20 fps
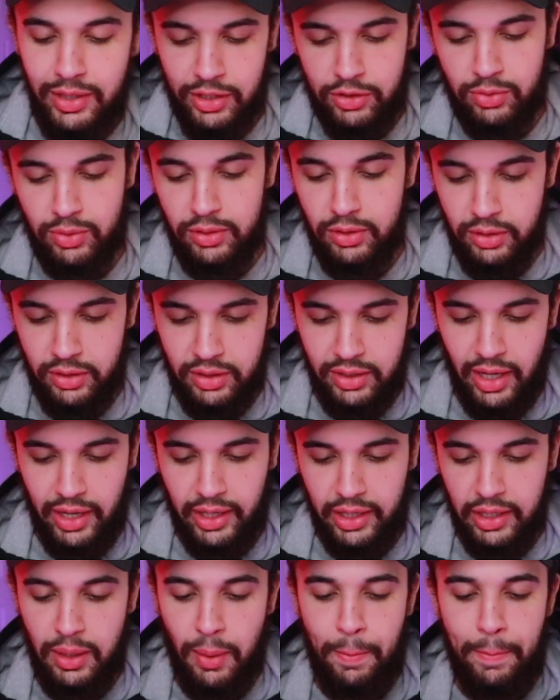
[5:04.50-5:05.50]
That's what it looks
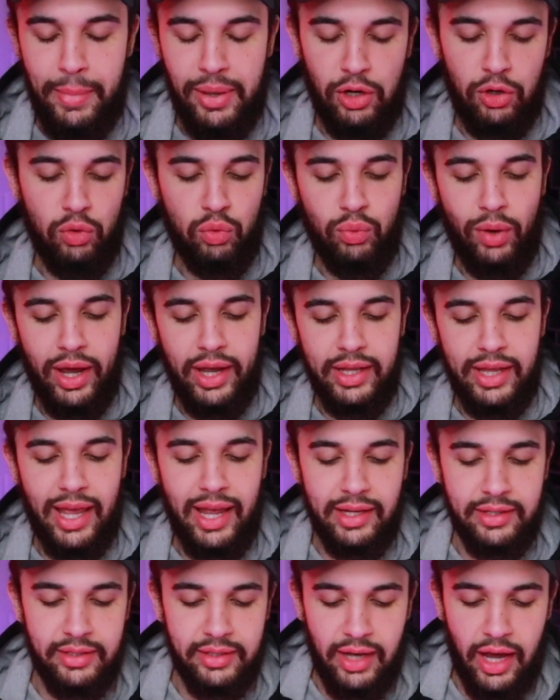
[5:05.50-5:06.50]
like in the middle right right
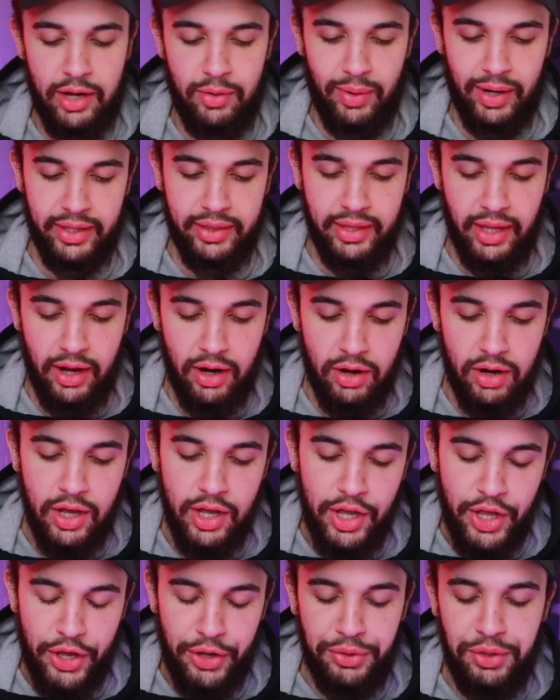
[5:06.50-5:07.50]
hand side right there.
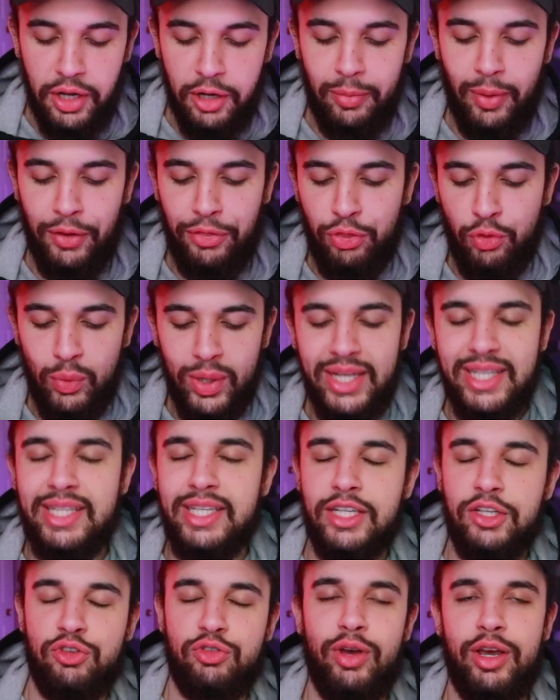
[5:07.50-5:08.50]
You need about three to
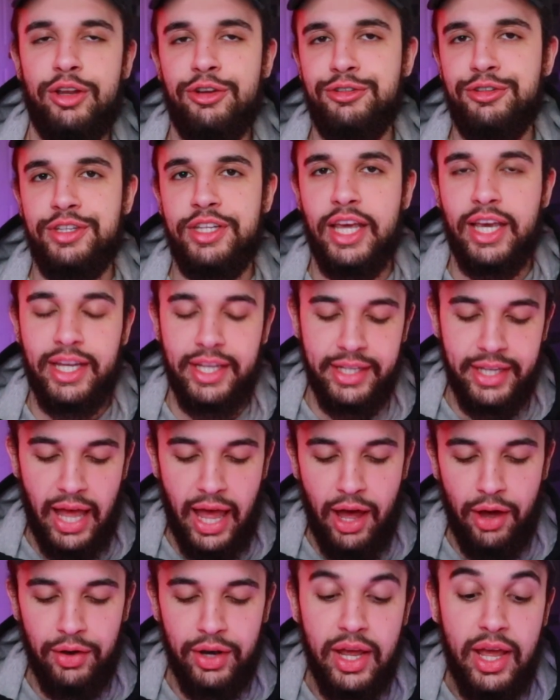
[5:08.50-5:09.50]
six trainers to take it
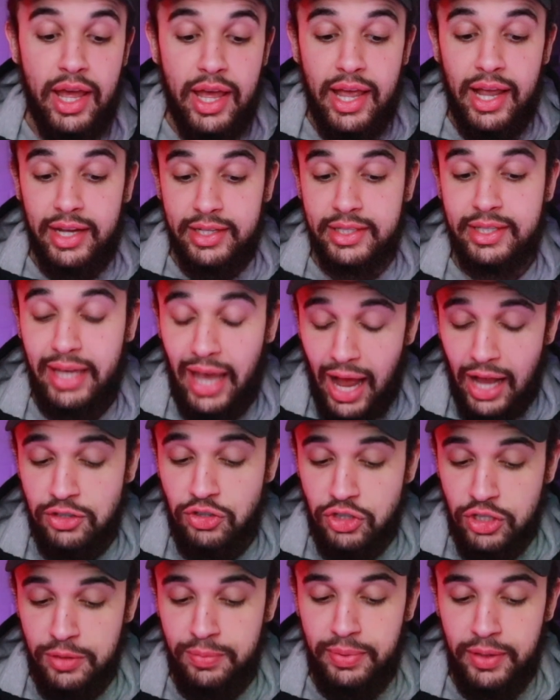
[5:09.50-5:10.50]
down. Its catch
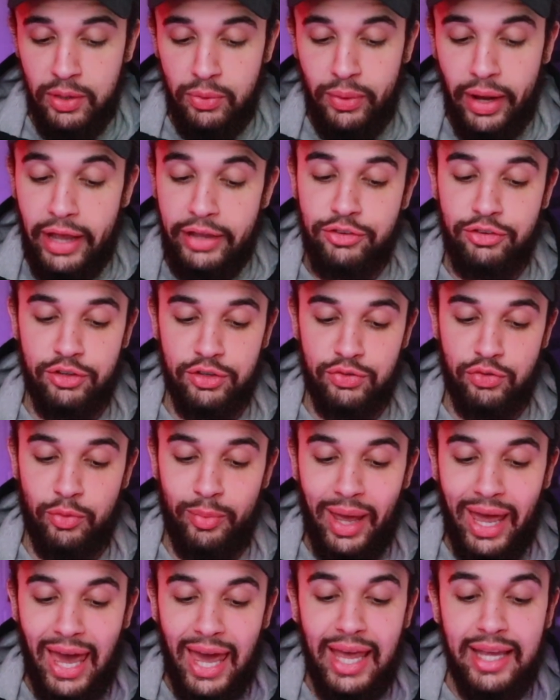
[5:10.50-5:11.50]
CP ranges
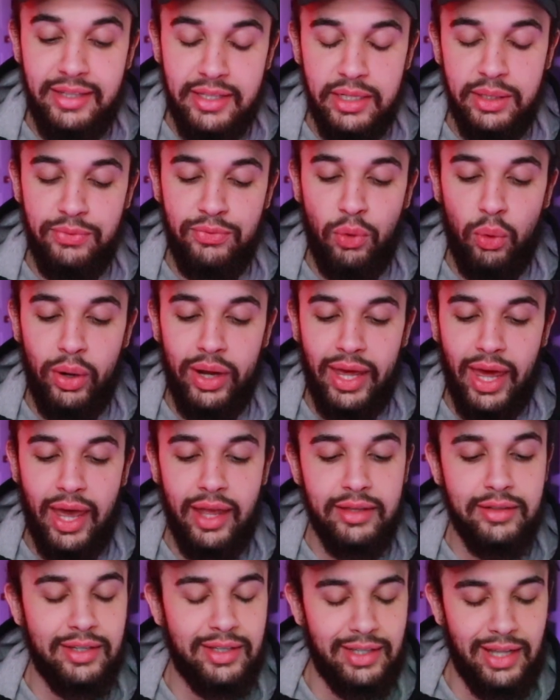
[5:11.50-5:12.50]
from
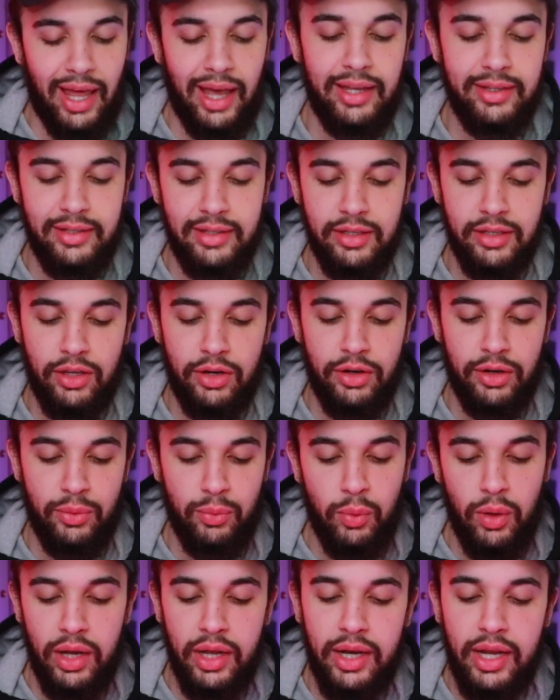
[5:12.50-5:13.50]
1848 to
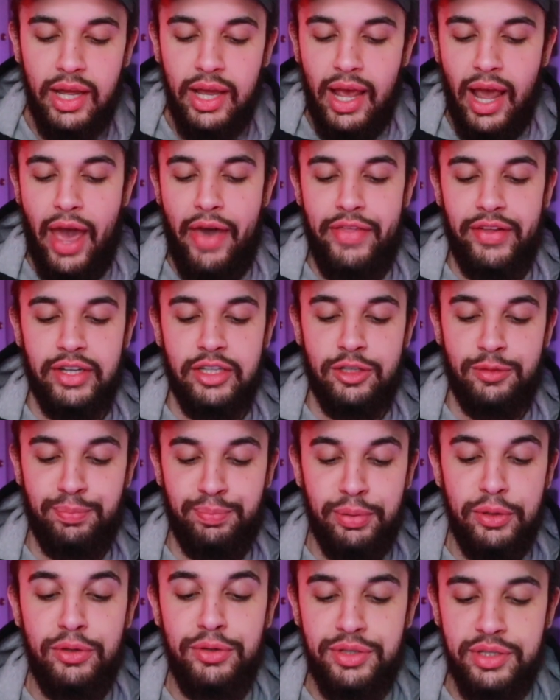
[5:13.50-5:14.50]
1931 and then its
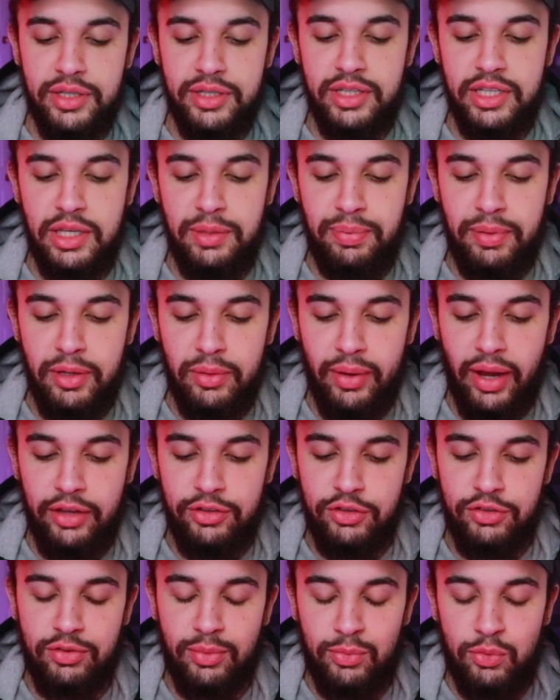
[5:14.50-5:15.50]
boosted CP
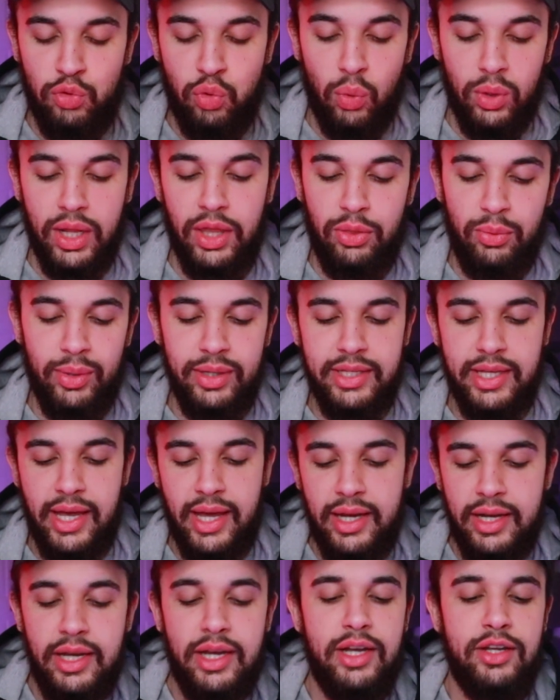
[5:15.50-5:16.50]
ranges from
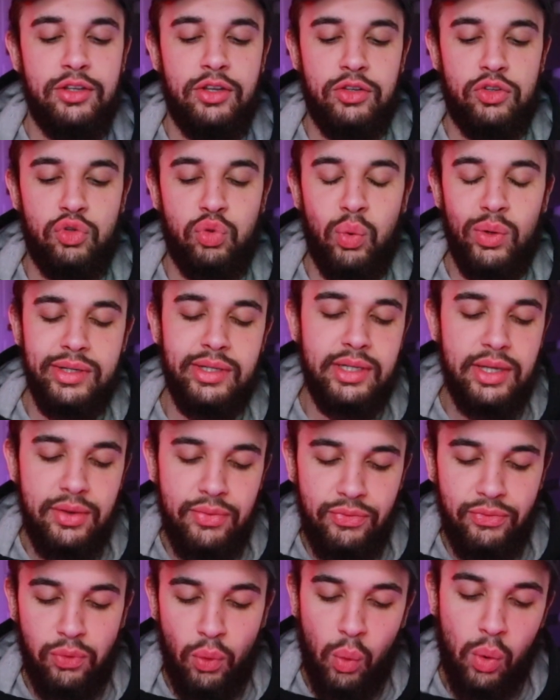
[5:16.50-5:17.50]
2310 to
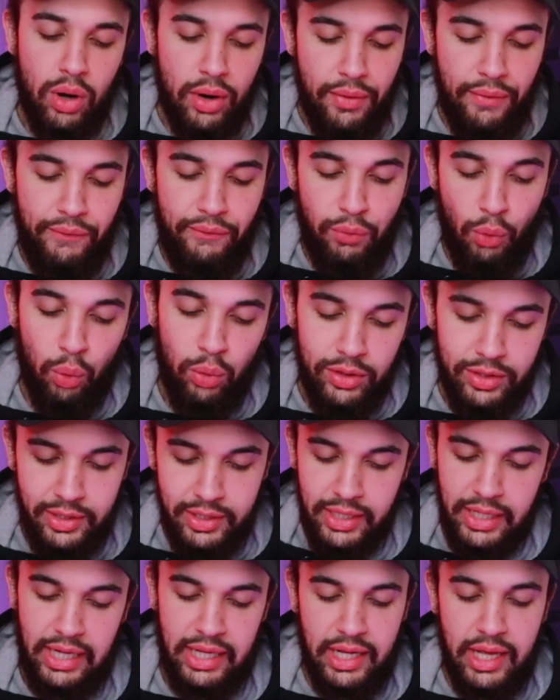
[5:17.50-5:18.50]

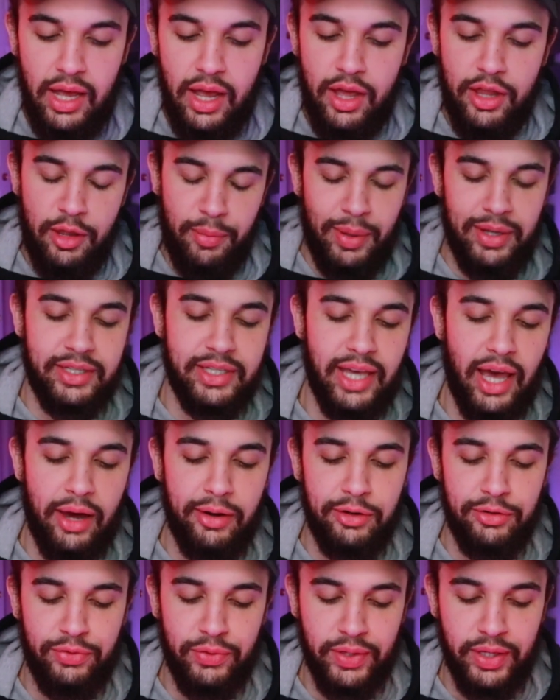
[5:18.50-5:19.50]
2414. The best
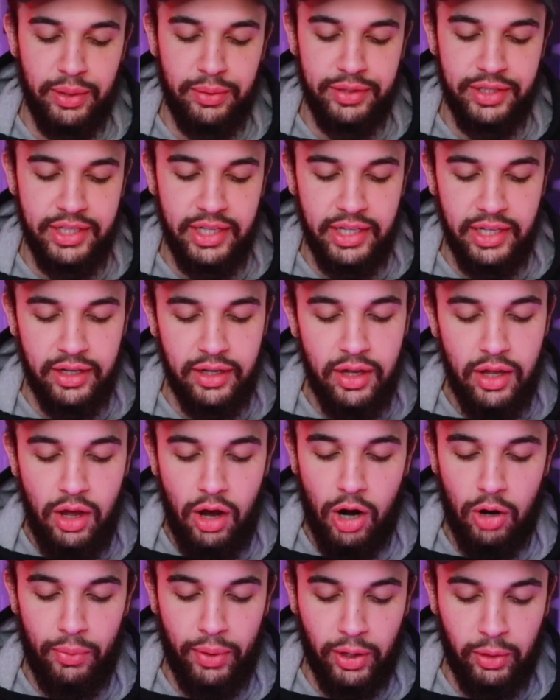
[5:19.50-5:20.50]
counters for Giratina
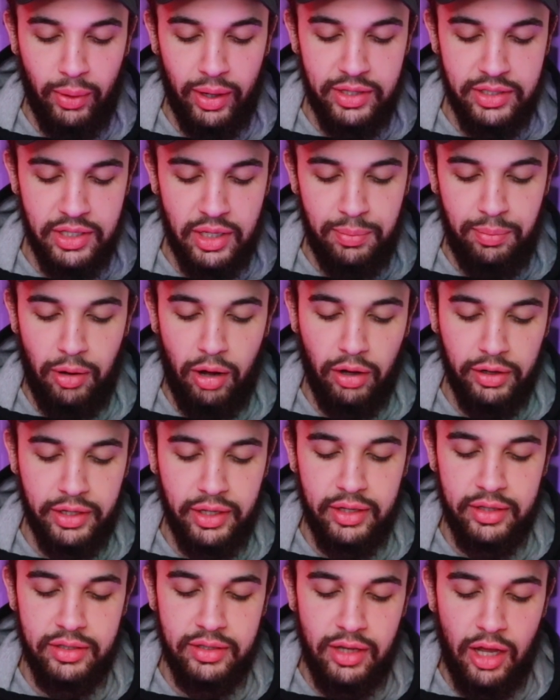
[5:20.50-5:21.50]
are Rayquaza,
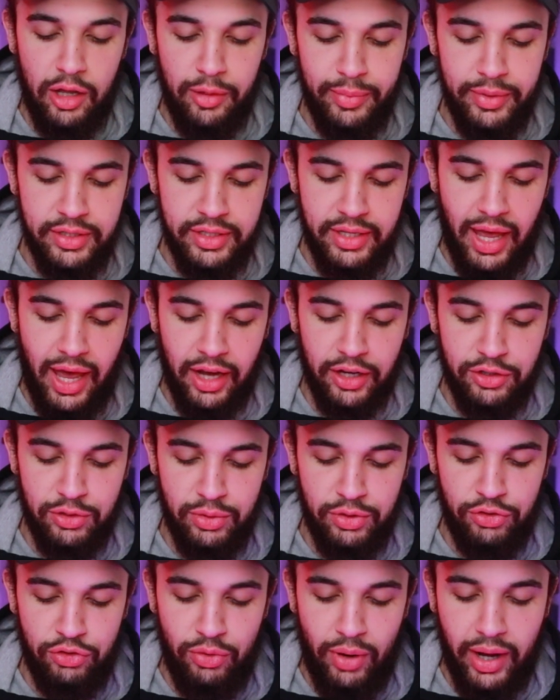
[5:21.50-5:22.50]
Palkia, Salamence,
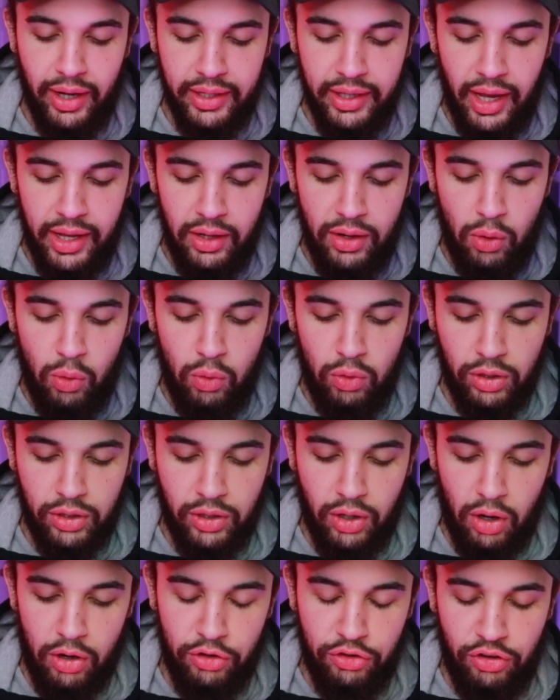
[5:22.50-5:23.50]
Haxorus, Dragonite, or
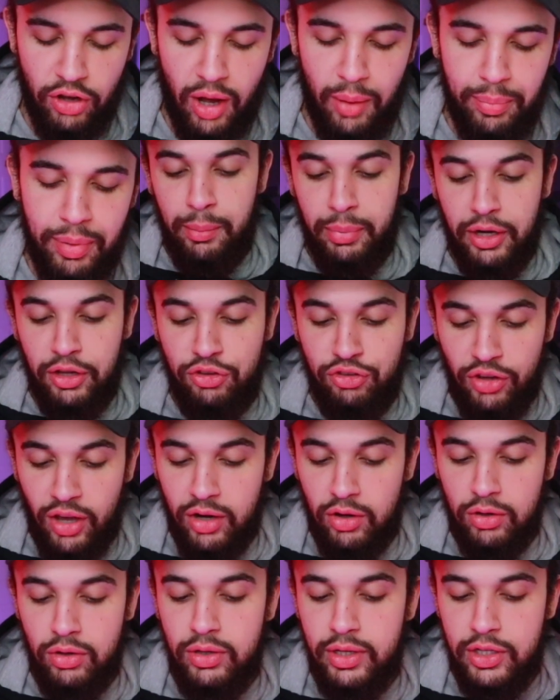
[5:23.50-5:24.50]
Garchomp, but in
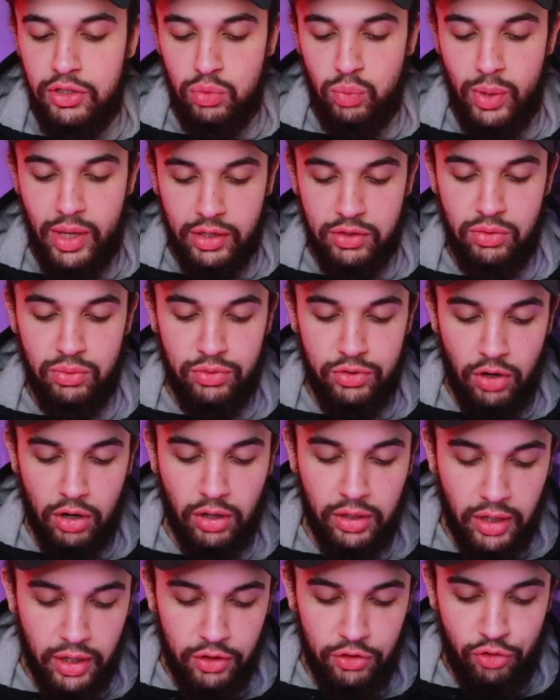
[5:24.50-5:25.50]
general he's weak to
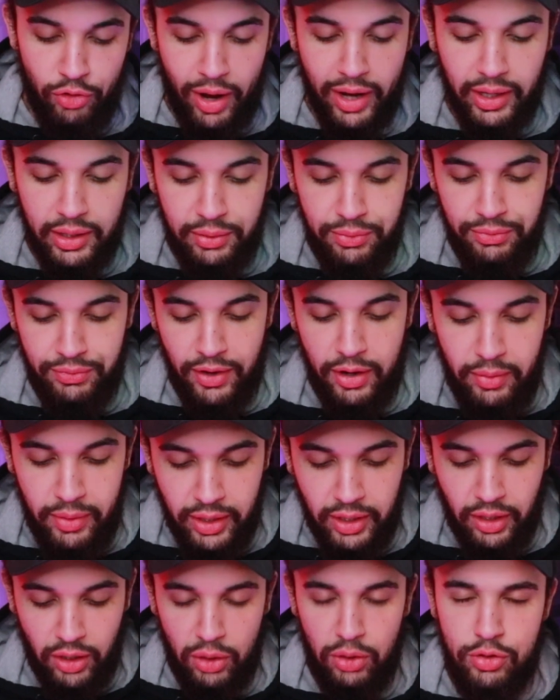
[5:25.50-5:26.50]
Dark, Dragon,
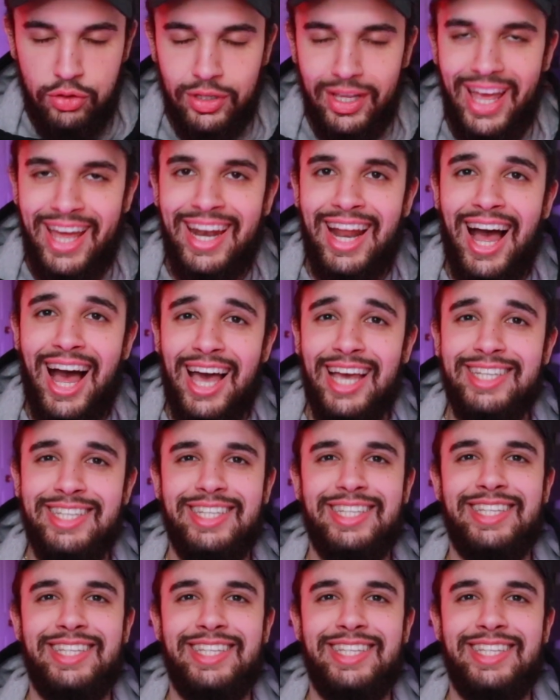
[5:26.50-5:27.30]
Fairy, Ghost, and Ice